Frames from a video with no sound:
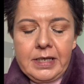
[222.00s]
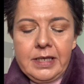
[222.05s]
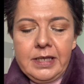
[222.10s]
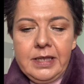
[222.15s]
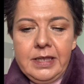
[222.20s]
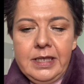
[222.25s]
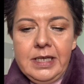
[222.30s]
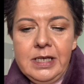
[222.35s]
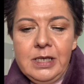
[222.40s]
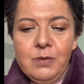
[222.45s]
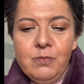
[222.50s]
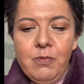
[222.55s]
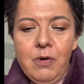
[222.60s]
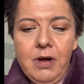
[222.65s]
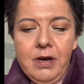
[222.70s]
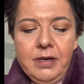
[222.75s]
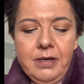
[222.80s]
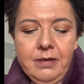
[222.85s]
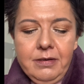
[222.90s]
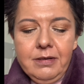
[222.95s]
This
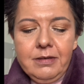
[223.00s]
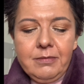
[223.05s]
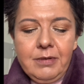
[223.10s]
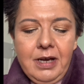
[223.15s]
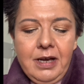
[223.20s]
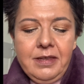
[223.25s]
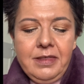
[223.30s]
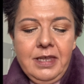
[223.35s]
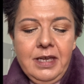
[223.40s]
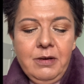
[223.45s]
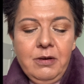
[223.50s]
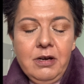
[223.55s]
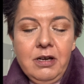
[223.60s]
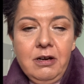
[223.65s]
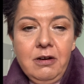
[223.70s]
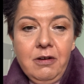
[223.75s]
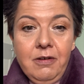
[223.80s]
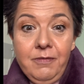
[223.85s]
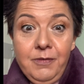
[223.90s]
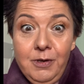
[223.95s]
one, I think a
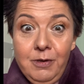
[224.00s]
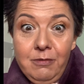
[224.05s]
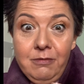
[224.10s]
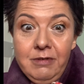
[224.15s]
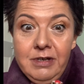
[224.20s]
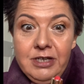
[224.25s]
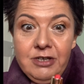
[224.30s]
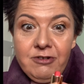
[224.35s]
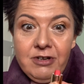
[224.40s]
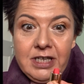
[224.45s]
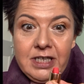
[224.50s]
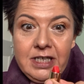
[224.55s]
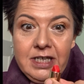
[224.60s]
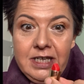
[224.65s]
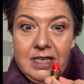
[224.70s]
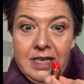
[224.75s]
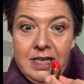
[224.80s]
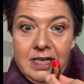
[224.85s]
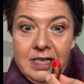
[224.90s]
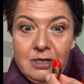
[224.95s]
lot of you are
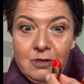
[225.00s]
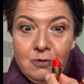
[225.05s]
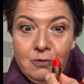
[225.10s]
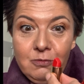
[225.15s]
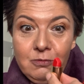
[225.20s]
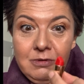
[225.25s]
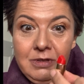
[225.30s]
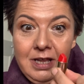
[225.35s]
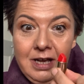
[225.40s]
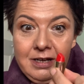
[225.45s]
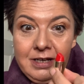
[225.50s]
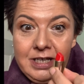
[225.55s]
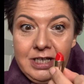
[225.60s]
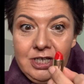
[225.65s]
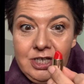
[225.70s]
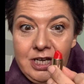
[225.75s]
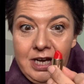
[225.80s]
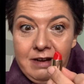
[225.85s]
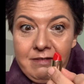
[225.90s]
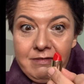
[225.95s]
interested in, is called Lucky
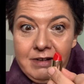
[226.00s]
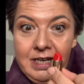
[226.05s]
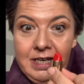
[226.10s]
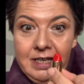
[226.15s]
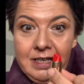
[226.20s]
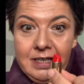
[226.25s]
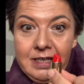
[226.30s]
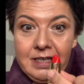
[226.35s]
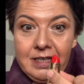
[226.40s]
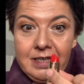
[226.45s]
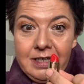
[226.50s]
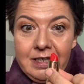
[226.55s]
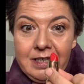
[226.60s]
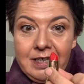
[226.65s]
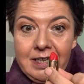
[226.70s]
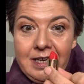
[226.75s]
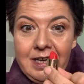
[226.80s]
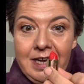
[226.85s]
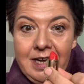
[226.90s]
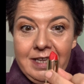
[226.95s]
Cherry,
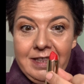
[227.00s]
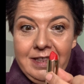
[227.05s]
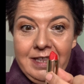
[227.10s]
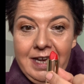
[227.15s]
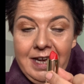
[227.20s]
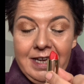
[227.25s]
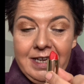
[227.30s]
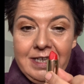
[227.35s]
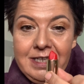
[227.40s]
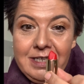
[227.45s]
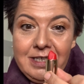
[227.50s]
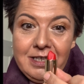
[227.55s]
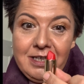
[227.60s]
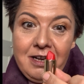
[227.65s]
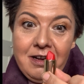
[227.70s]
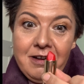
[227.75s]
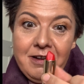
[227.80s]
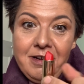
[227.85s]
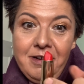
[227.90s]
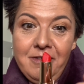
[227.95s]
and that is the
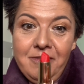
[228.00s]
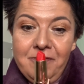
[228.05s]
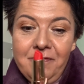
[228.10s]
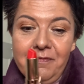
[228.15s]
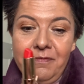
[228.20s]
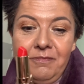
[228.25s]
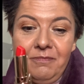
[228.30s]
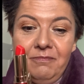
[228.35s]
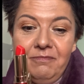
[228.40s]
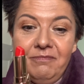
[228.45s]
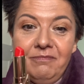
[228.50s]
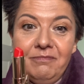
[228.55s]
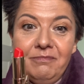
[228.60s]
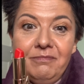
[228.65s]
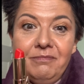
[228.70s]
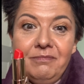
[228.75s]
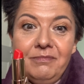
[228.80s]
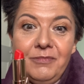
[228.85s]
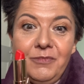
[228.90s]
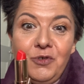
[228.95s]
kind of
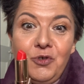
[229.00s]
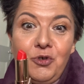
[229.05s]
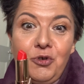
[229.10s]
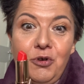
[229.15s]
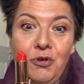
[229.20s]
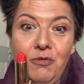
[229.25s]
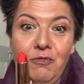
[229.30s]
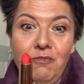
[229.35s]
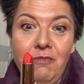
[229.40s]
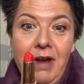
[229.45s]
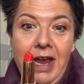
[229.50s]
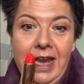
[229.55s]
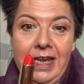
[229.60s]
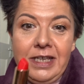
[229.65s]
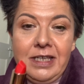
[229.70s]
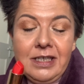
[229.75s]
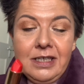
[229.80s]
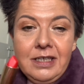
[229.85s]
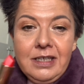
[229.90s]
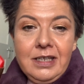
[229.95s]
true
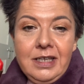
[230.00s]
red.